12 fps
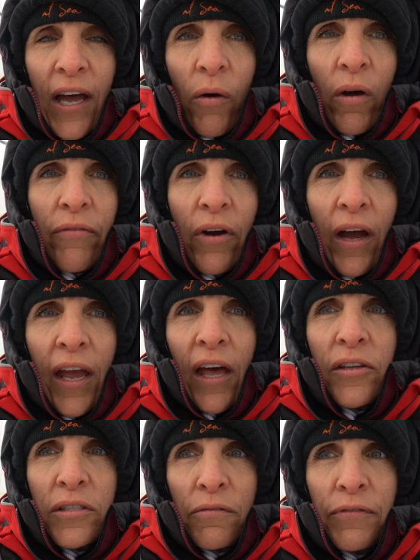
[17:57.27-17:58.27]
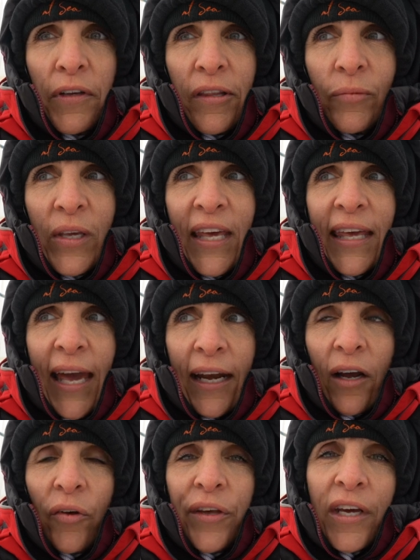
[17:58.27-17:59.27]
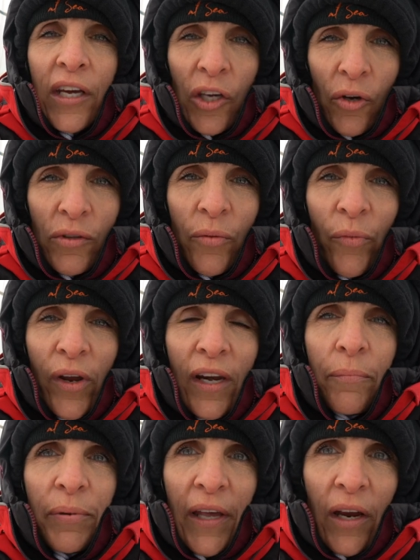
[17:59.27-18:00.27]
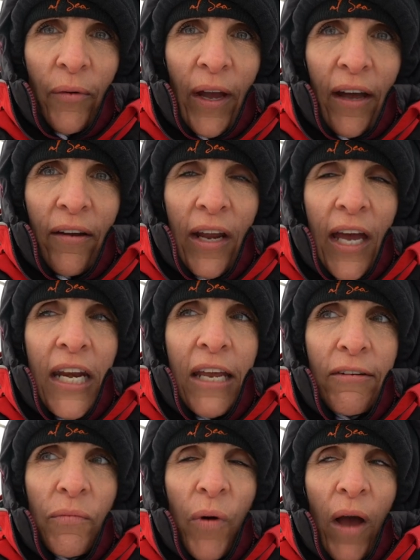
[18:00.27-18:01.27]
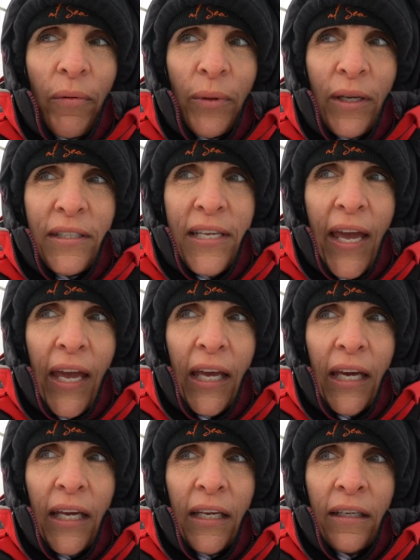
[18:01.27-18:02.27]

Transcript: However, I also feel that we can get out, go in the marina, play around, and even probably take